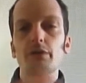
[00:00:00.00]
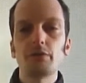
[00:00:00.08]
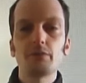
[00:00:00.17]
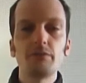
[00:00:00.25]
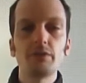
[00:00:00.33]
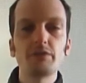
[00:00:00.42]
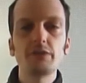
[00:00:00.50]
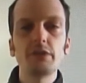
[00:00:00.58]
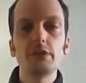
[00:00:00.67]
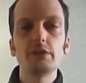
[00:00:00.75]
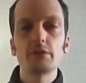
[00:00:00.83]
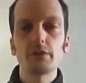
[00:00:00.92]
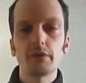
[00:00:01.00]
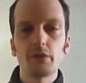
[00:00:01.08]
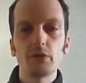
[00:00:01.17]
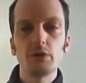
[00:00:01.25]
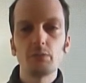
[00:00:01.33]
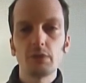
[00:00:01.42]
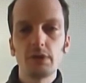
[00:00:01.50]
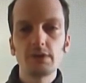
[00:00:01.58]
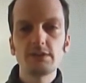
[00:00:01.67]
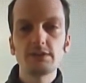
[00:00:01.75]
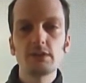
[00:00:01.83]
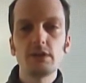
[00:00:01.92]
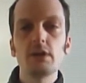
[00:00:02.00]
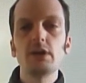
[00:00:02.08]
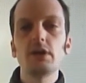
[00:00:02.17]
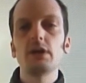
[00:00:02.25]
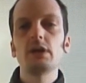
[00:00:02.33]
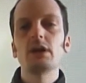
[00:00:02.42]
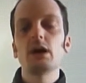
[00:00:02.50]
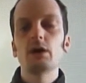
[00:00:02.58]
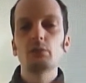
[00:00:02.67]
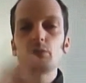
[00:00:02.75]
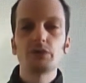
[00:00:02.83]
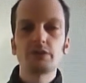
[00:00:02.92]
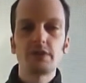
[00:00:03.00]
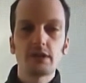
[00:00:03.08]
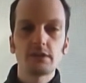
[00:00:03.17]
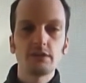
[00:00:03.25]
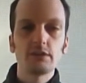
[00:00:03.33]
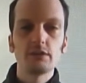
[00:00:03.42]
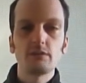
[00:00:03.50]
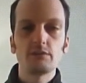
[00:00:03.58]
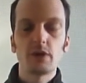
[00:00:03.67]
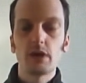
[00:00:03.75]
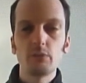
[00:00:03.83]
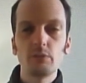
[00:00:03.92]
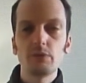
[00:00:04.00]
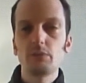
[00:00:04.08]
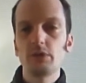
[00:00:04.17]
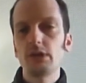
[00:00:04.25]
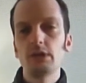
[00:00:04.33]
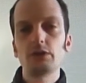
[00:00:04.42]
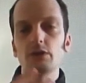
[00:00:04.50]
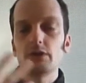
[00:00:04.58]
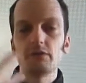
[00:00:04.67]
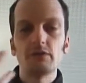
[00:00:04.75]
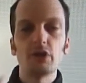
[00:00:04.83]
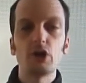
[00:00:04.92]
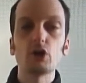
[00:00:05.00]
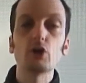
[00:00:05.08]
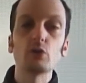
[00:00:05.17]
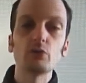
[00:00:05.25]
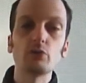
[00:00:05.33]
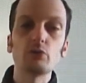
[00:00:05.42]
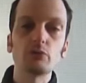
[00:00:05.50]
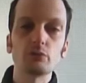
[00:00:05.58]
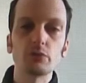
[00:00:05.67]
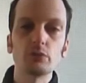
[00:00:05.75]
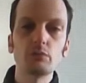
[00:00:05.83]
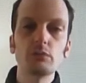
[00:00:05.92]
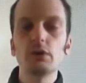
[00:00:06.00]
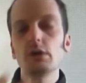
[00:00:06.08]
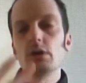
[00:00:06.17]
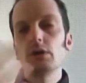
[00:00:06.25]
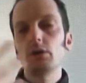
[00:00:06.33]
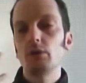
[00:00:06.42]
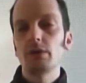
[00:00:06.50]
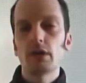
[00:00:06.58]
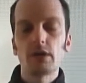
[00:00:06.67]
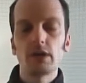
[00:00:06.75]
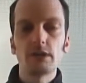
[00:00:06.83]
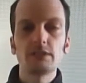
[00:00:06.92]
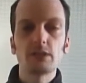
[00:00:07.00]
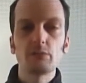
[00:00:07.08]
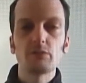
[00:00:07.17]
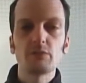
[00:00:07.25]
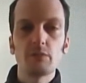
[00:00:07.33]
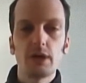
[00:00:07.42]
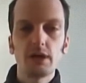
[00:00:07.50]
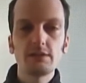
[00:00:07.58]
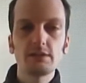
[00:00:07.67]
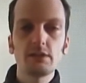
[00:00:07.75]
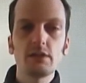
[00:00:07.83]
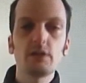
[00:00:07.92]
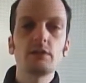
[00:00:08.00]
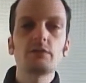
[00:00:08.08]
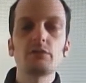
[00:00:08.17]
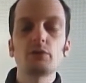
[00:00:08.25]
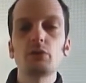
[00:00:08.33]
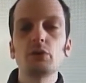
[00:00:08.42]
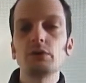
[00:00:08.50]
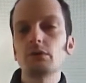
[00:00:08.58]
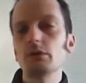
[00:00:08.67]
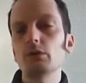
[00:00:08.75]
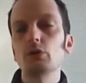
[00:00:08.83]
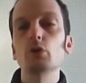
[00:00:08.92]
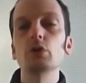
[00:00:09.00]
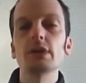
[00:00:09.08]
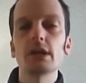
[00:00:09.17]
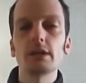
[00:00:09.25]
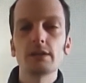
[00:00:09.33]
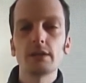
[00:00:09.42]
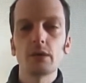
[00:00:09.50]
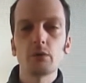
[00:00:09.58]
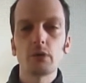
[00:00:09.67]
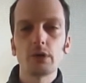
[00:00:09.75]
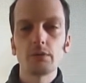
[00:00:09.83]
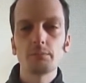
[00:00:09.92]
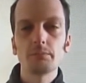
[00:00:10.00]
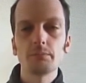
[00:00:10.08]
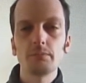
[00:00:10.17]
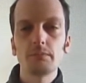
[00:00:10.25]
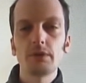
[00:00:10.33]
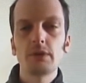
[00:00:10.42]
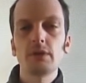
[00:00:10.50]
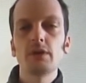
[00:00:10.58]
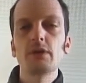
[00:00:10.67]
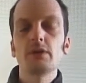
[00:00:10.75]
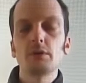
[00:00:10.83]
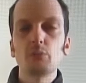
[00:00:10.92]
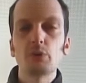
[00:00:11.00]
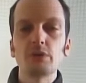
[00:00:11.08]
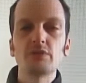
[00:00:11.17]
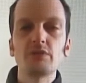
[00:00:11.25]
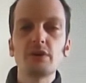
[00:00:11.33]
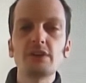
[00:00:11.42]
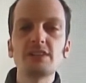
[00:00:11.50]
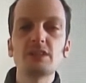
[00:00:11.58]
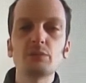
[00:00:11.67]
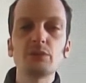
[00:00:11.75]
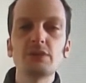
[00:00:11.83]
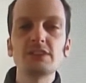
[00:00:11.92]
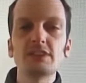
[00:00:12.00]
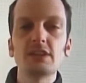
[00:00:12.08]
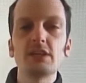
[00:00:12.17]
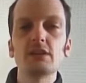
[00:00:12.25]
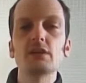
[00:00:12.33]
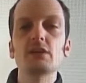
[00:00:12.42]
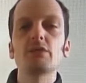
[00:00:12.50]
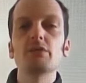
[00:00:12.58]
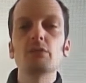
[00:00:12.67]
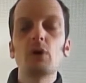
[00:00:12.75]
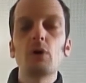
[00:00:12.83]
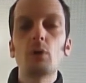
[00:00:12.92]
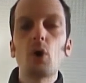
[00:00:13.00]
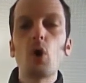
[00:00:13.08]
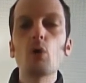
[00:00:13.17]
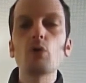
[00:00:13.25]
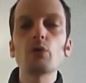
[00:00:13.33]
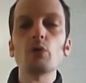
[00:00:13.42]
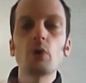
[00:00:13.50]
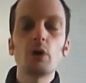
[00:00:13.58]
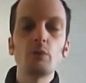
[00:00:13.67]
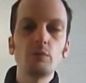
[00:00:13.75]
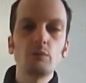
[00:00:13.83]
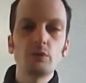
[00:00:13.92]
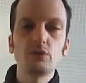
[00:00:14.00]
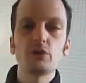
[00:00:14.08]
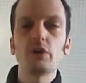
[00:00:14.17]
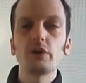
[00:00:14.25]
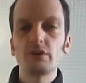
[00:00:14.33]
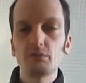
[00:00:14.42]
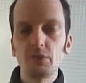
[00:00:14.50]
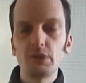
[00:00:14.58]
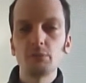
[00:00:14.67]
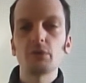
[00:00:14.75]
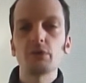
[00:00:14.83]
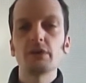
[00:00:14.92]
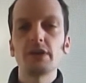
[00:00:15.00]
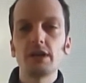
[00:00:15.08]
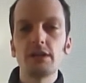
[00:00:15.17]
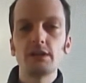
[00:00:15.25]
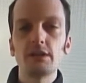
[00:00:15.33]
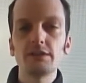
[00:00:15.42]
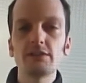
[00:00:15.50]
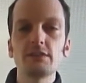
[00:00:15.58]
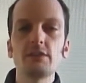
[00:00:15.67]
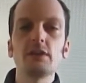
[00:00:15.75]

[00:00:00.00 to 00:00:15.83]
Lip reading: 15 to 30 minutes in an unprotected environment, meaning you're in a very closed room without any type of mask, for you to get it that way. But to very simply state, the overwhelming majority of people are getting this